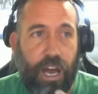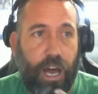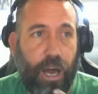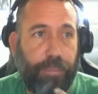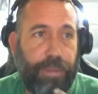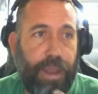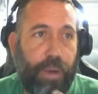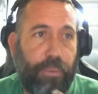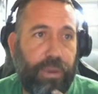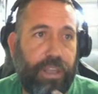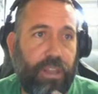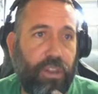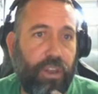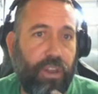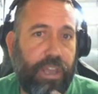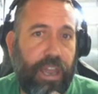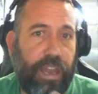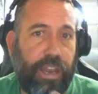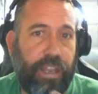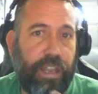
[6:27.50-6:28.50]
Now we can look
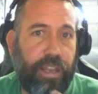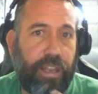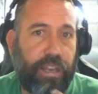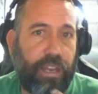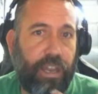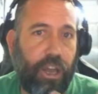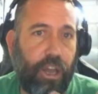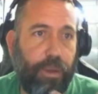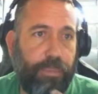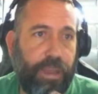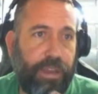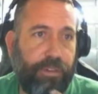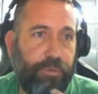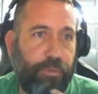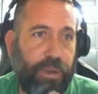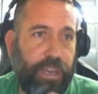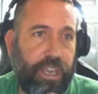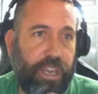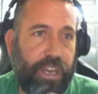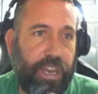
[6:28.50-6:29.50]
at it if we
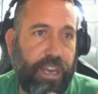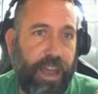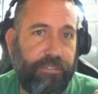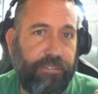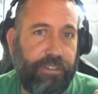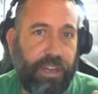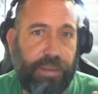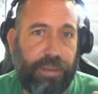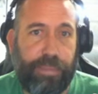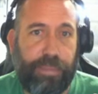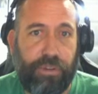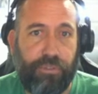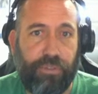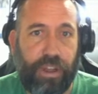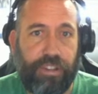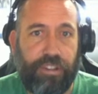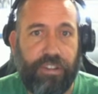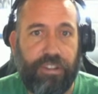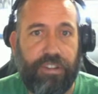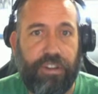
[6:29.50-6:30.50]
can have any min
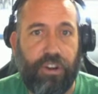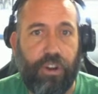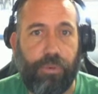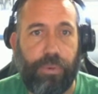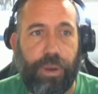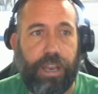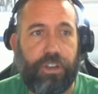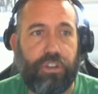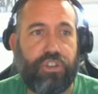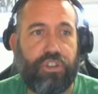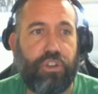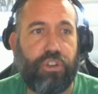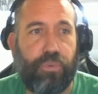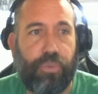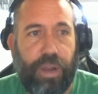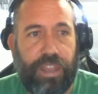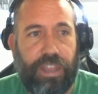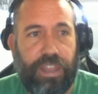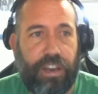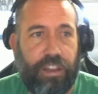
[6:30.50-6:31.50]
raises in our range. So the
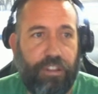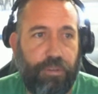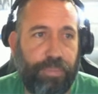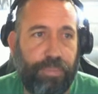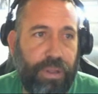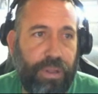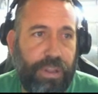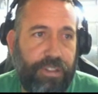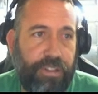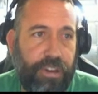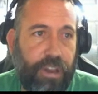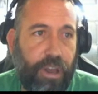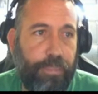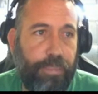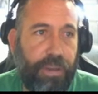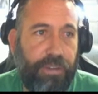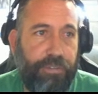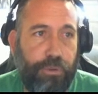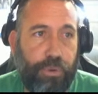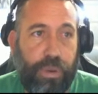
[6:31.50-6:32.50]
way that it splits it up,
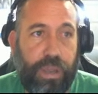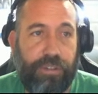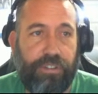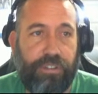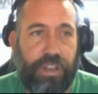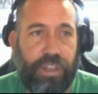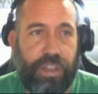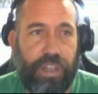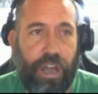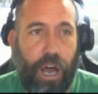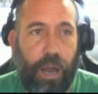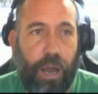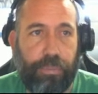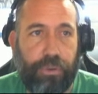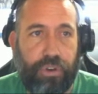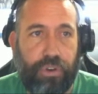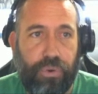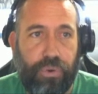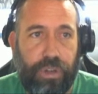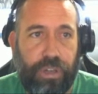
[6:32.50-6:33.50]
if you give it the
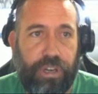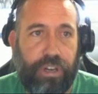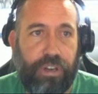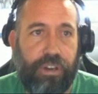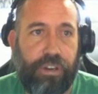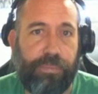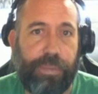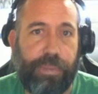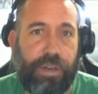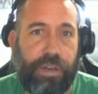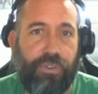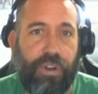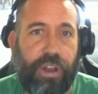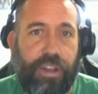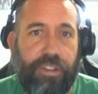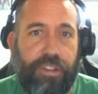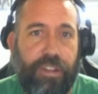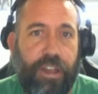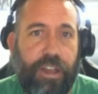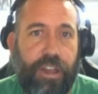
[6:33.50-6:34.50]
opportunity to min
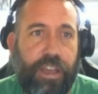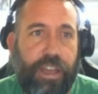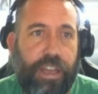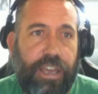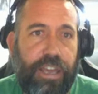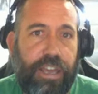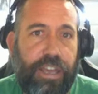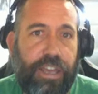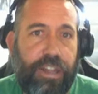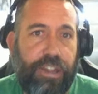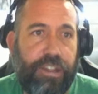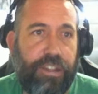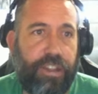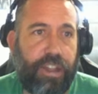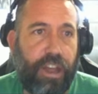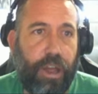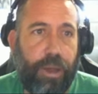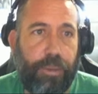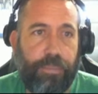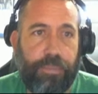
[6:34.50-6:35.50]
raise, is
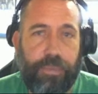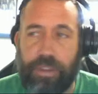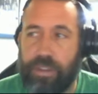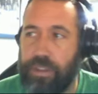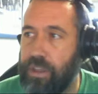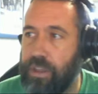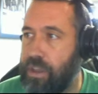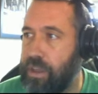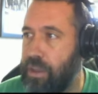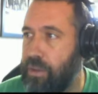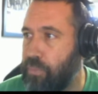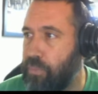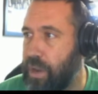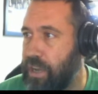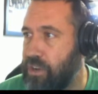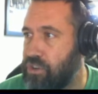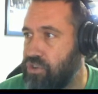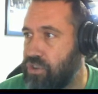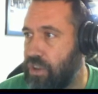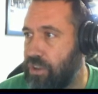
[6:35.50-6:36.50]
the
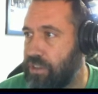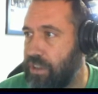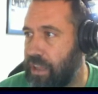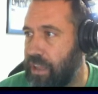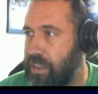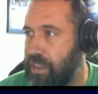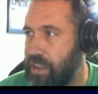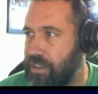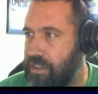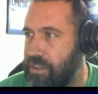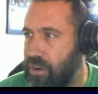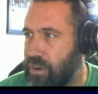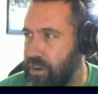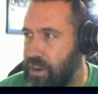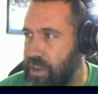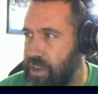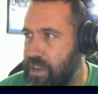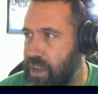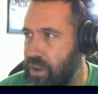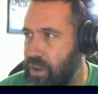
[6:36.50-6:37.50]
range looks like this. It's hard to
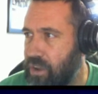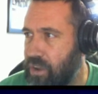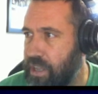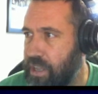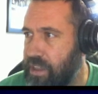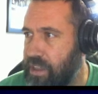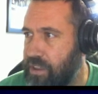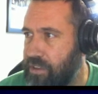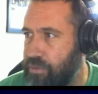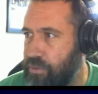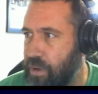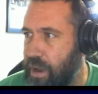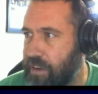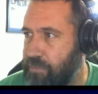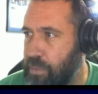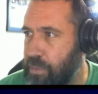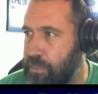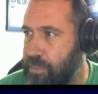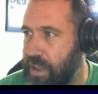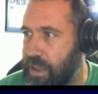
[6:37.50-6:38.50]
tell in this graph,
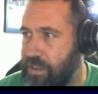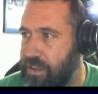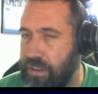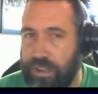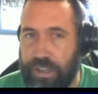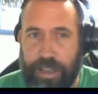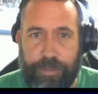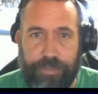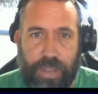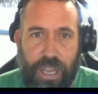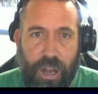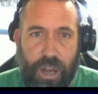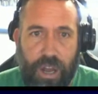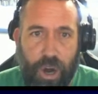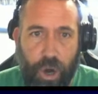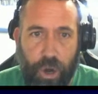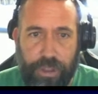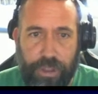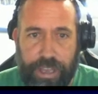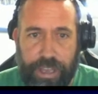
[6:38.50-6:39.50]
but basically
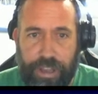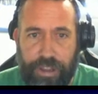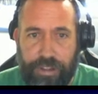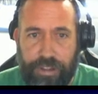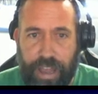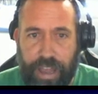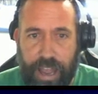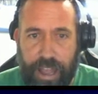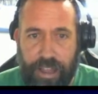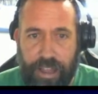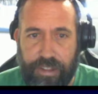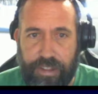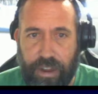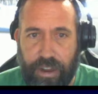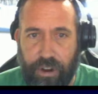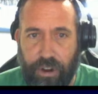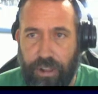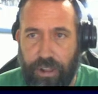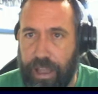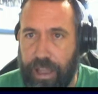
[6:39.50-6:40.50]
all these hands that
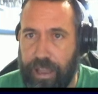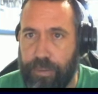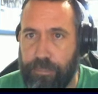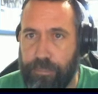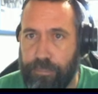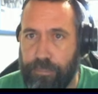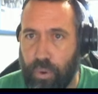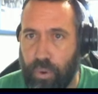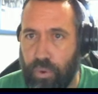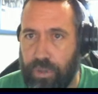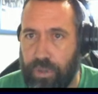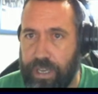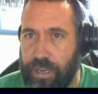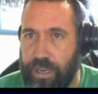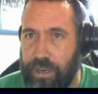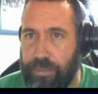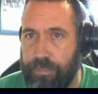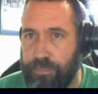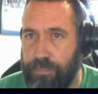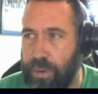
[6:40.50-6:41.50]
are like
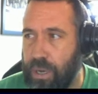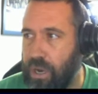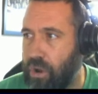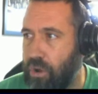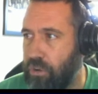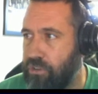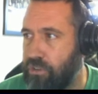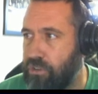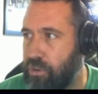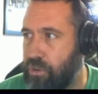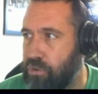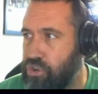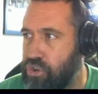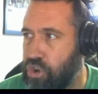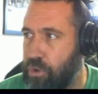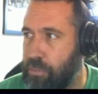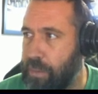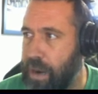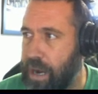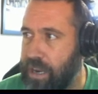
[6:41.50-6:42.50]
bolded but also show
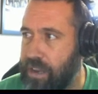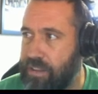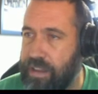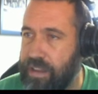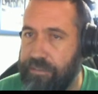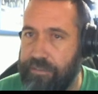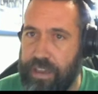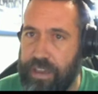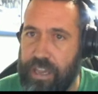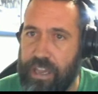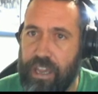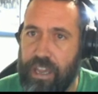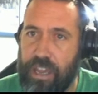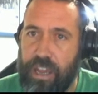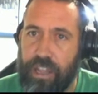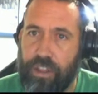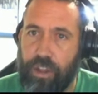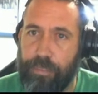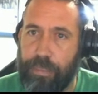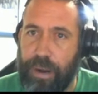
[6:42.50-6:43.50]
minus EV,
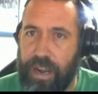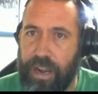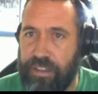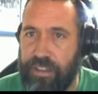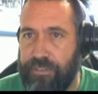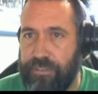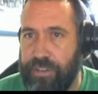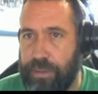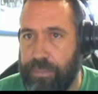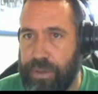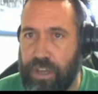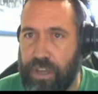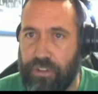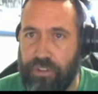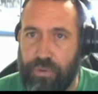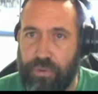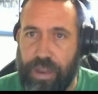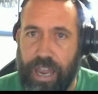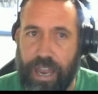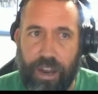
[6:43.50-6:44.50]
they're minus EV because you
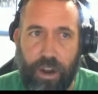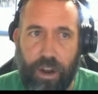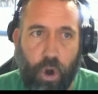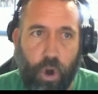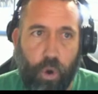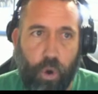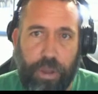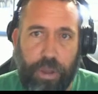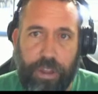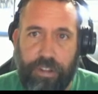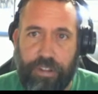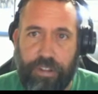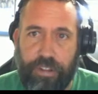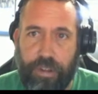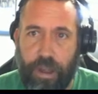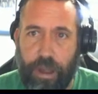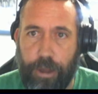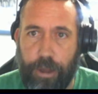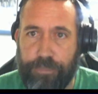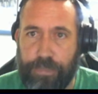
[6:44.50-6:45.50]
can't always
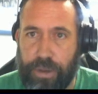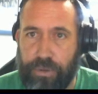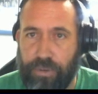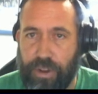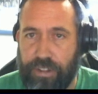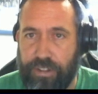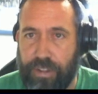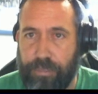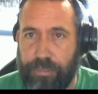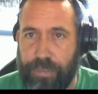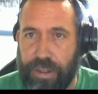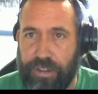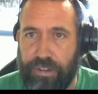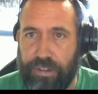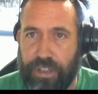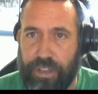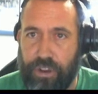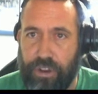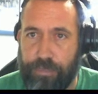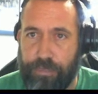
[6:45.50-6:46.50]
min raise them. Basically,
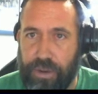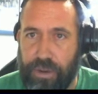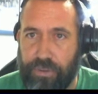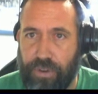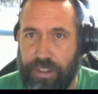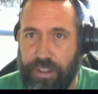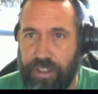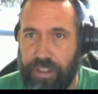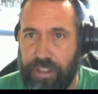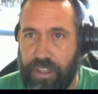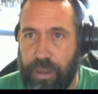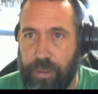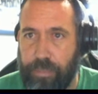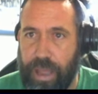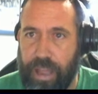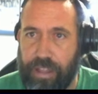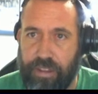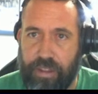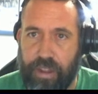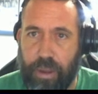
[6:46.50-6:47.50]
you're min raising them
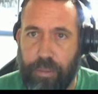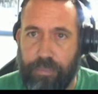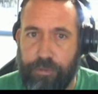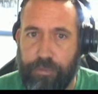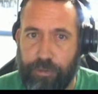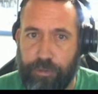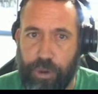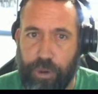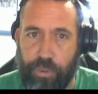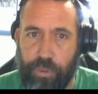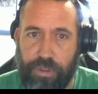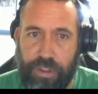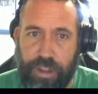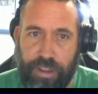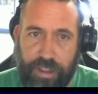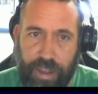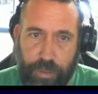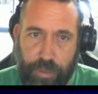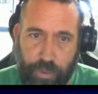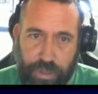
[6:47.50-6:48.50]
at some frequency.
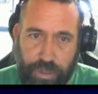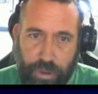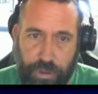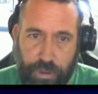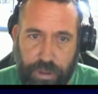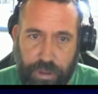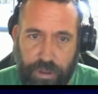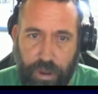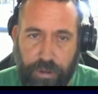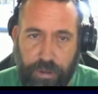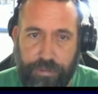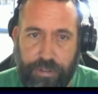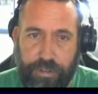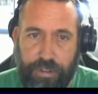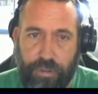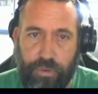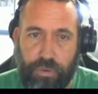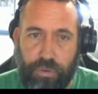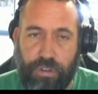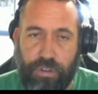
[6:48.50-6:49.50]
Same with all these
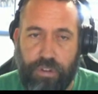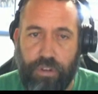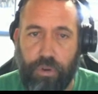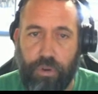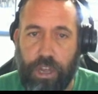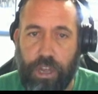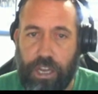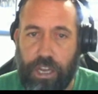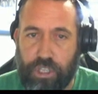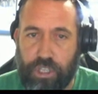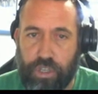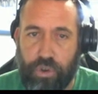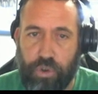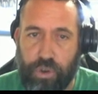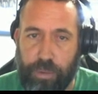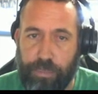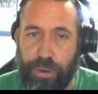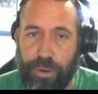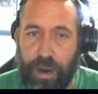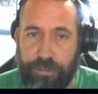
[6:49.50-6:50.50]
offsuits. So you
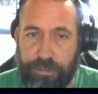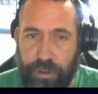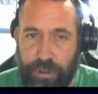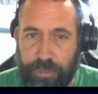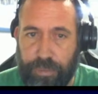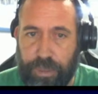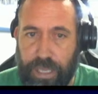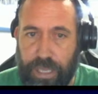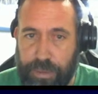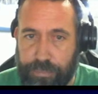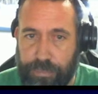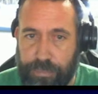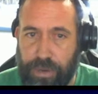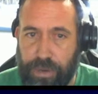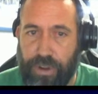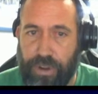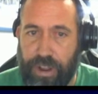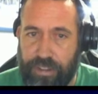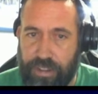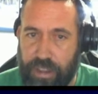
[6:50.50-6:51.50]
can profitably min
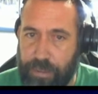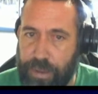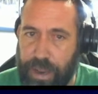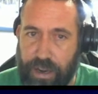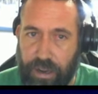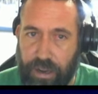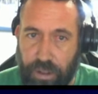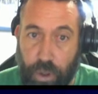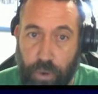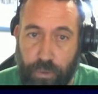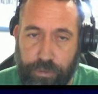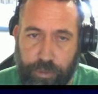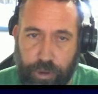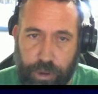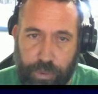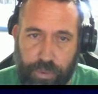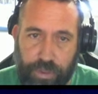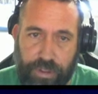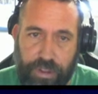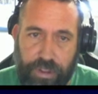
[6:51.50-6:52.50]
raise them at a low
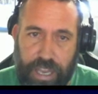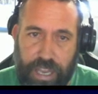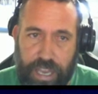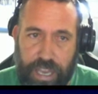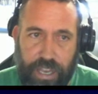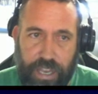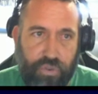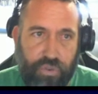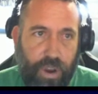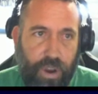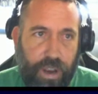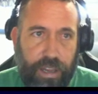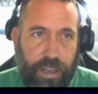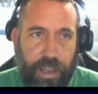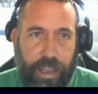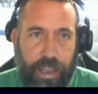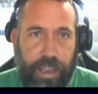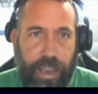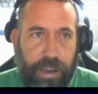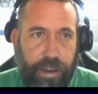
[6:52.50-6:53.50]
frequency each, right?
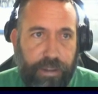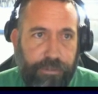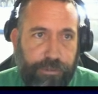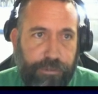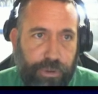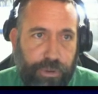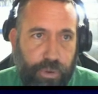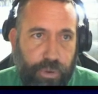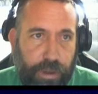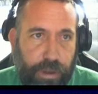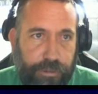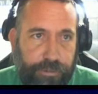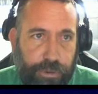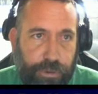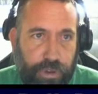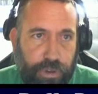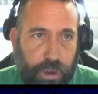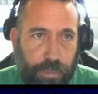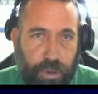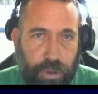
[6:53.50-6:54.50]
Like, and if you
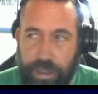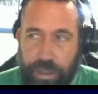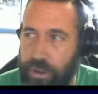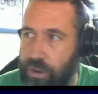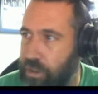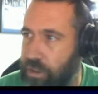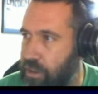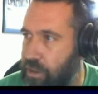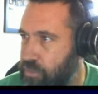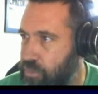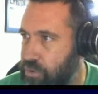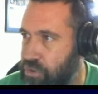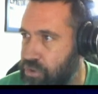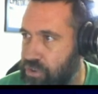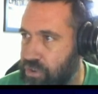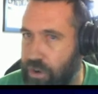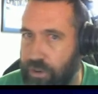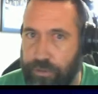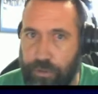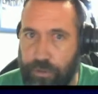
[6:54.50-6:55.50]
double click on this, which it's
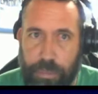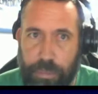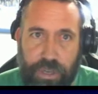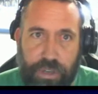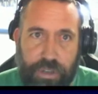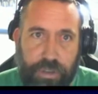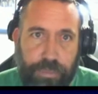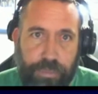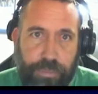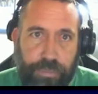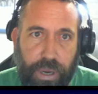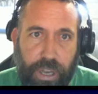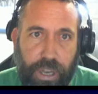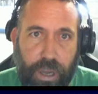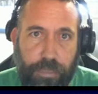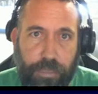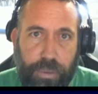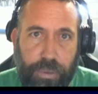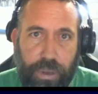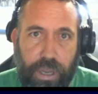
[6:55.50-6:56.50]
hard for me to bring
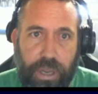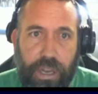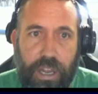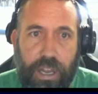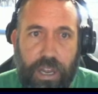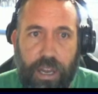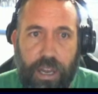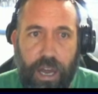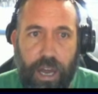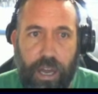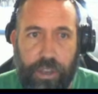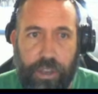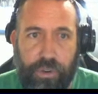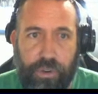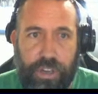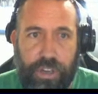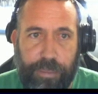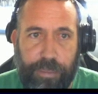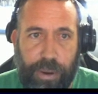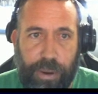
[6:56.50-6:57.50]
up, but you can
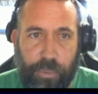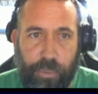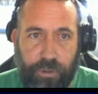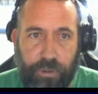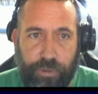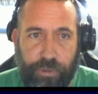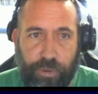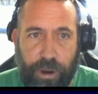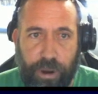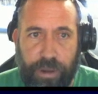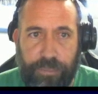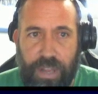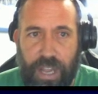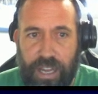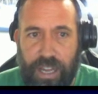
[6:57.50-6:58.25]
take my word for it.